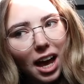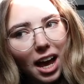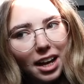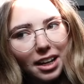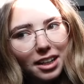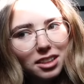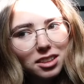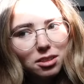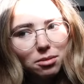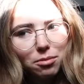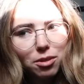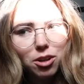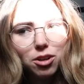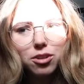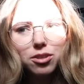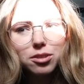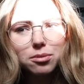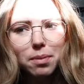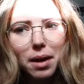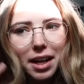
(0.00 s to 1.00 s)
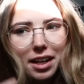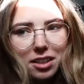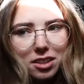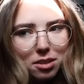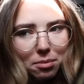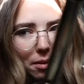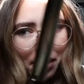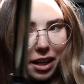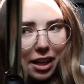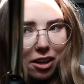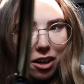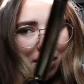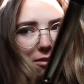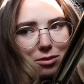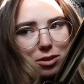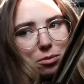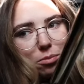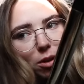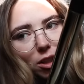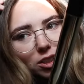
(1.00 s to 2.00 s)
Adding some curls back into my hair
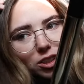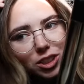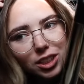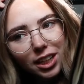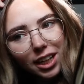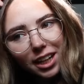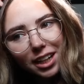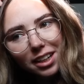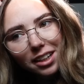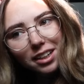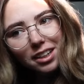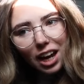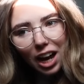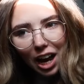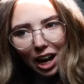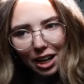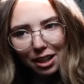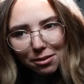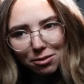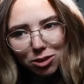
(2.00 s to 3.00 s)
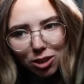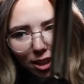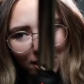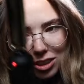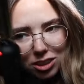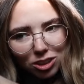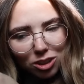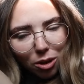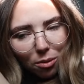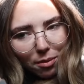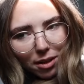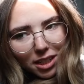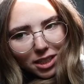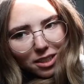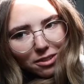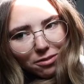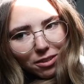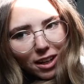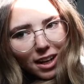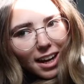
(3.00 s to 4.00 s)
after brushing it. I have tried so many
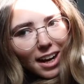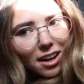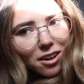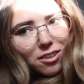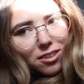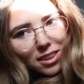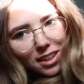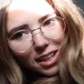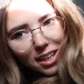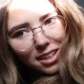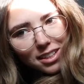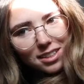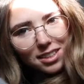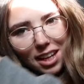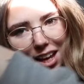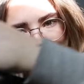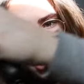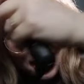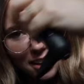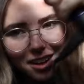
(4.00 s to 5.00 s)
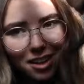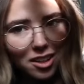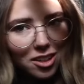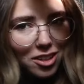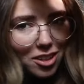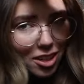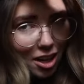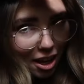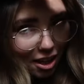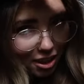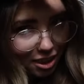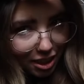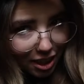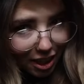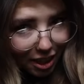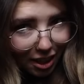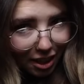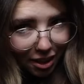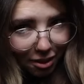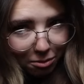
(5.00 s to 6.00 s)
different hair things and
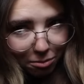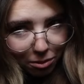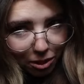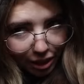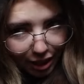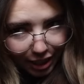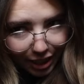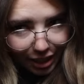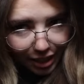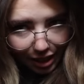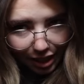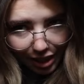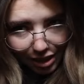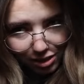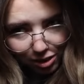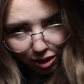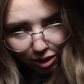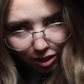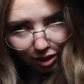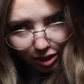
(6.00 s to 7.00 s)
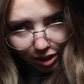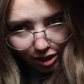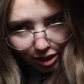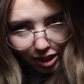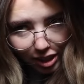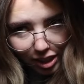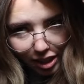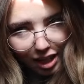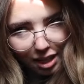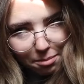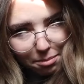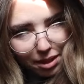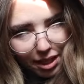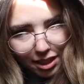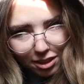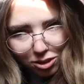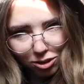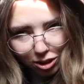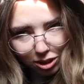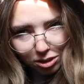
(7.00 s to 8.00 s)
nothing will hit as hard and be
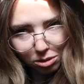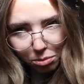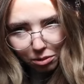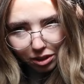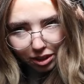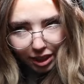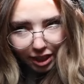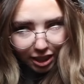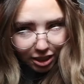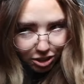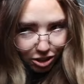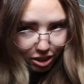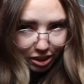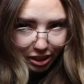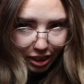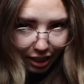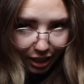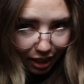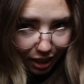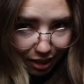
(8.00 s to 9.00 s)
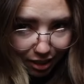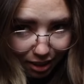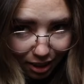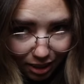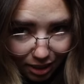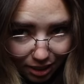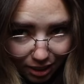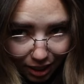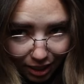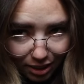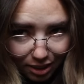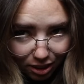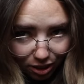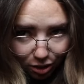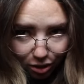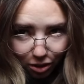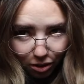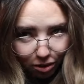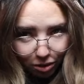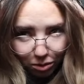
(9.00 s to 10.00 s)
as trustworthy as just like this nice
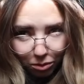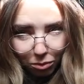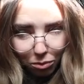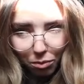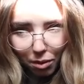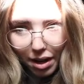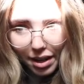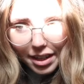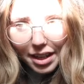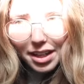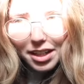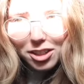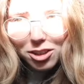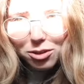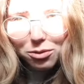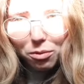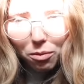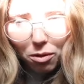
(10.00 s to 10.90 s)
little one inch